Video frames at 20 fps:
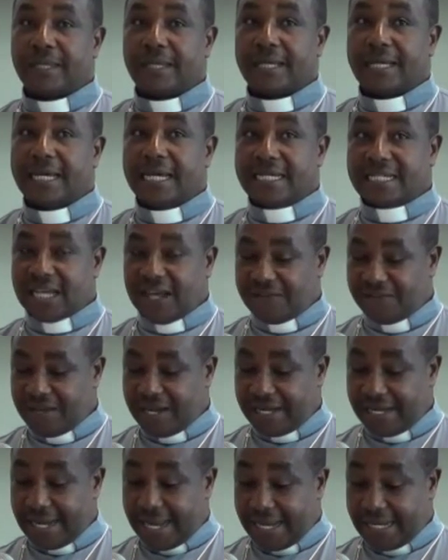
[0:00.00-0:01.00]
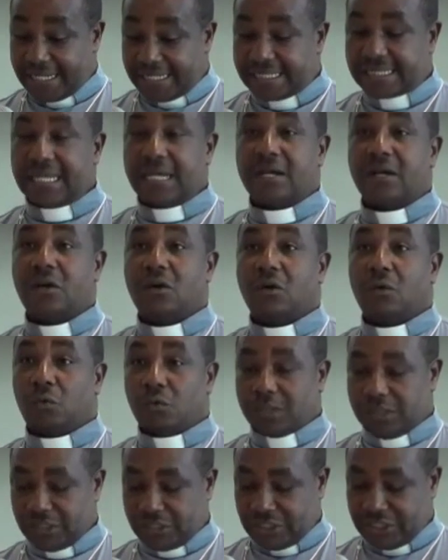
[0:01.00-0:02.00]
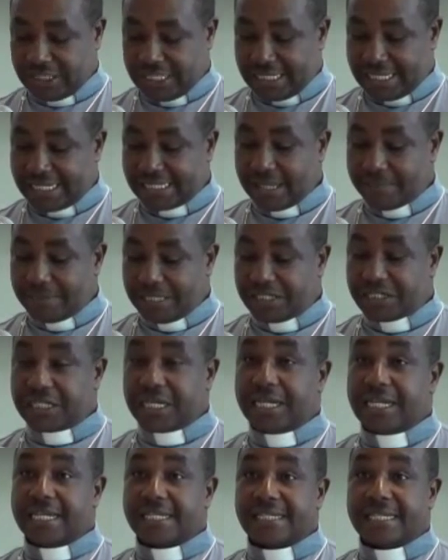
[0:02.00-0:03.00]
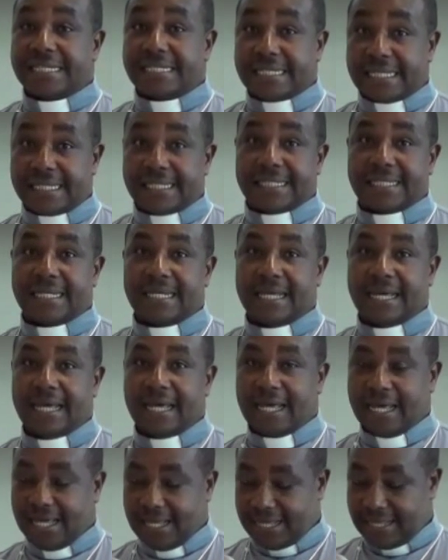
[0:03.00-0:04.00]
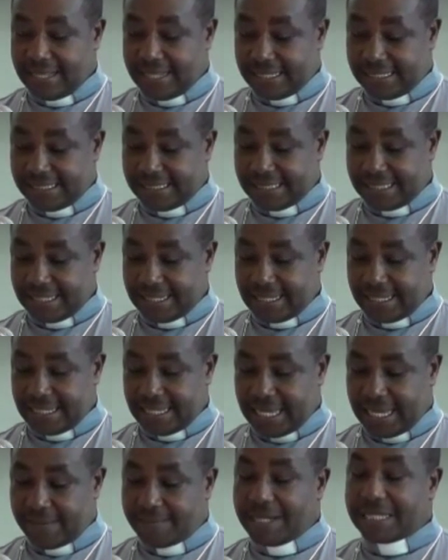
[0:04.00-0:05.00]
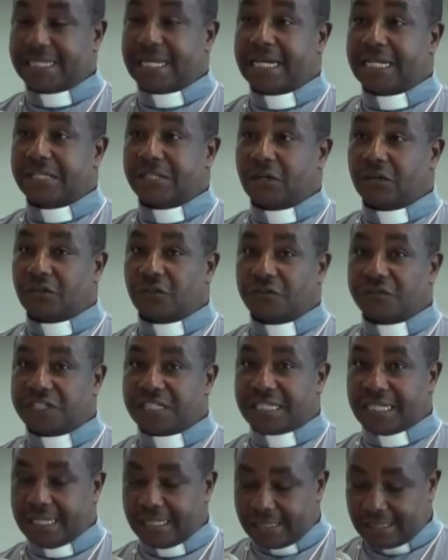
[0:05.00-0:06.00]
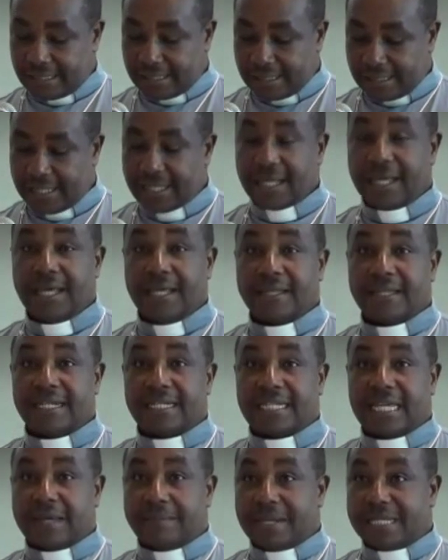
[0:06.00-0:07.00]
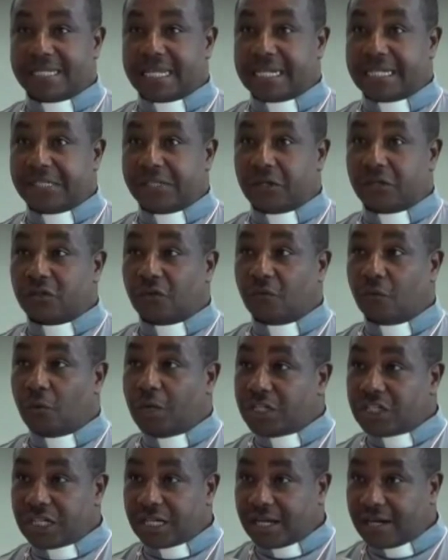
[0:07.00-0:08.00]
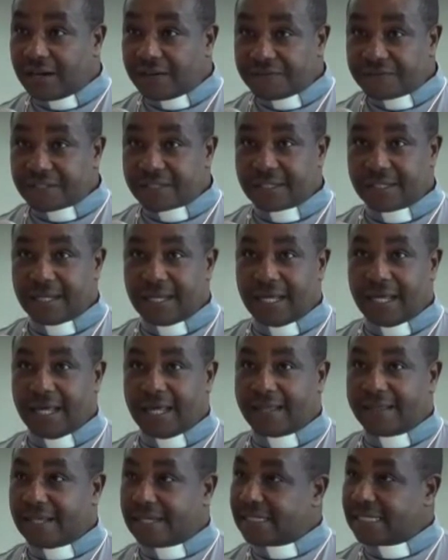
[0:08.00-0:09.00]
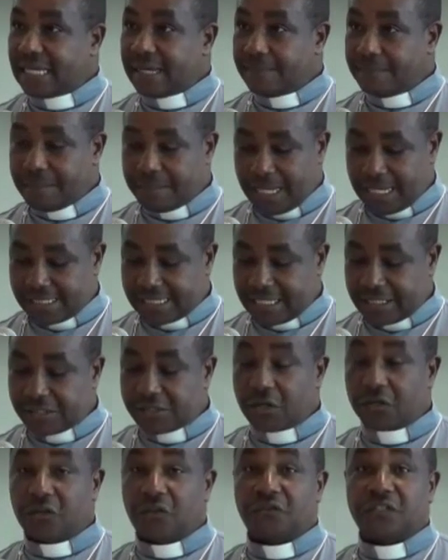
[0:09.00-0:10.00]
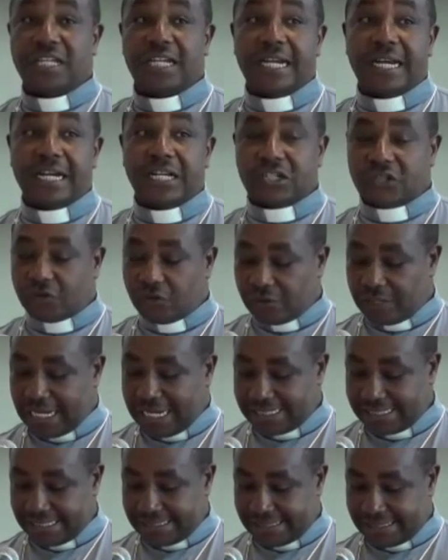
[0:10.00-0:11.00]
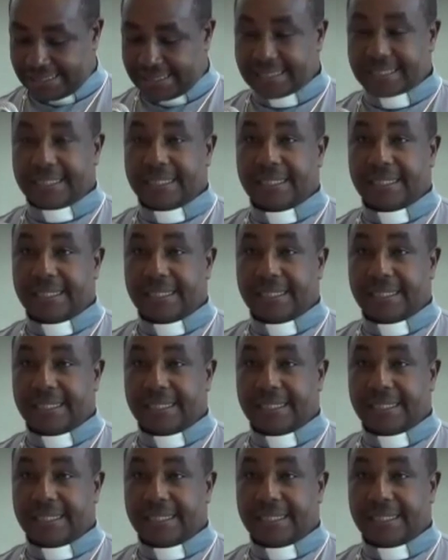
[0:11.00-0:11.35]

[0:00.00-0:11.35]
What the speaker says: HIV and AIDS was treated as a mysterious disease that came as a result of sin, that came as a result of witchcraft, that came as a result of generational curses.